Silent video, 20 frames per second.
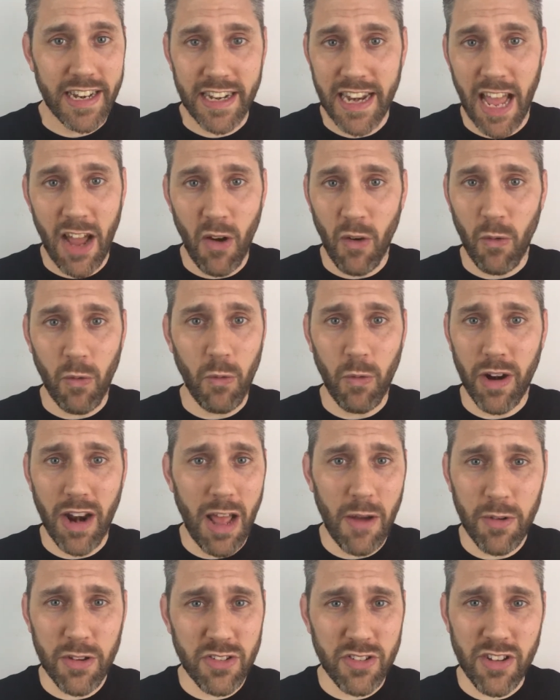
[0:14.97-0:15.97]
Now, when
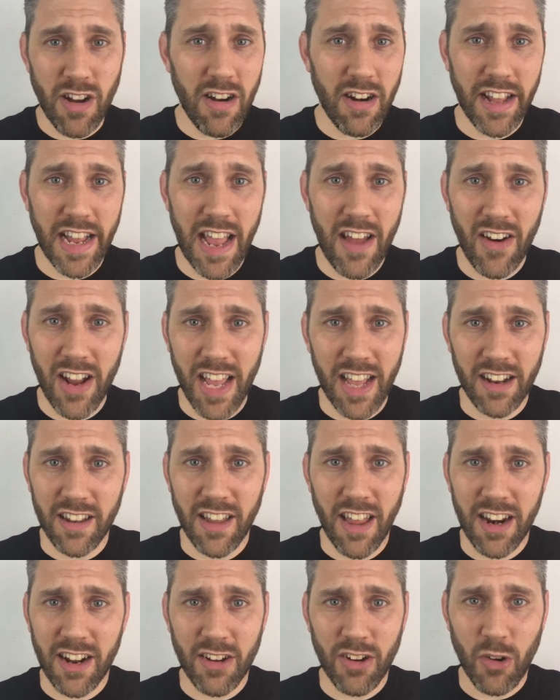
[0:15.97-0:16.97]
I was starting out, I had a
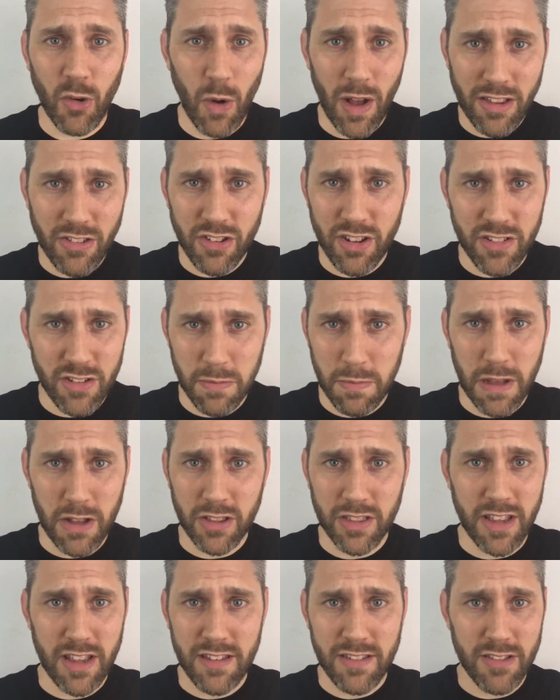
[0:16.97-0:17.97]
lot of questions
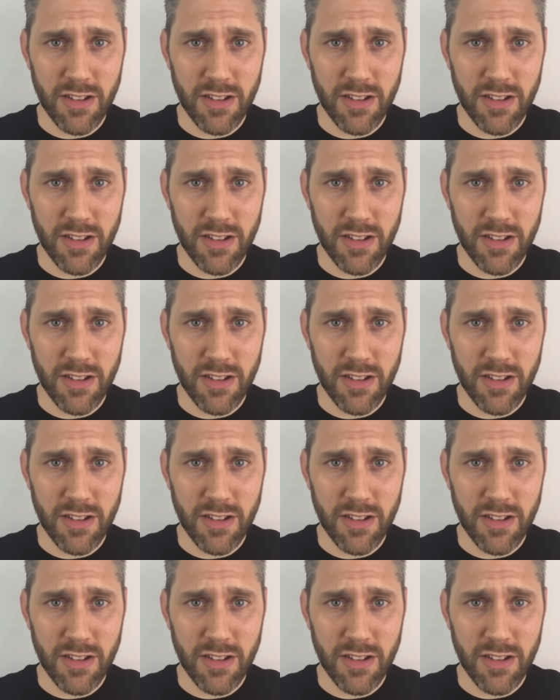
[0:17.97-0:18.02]
about this.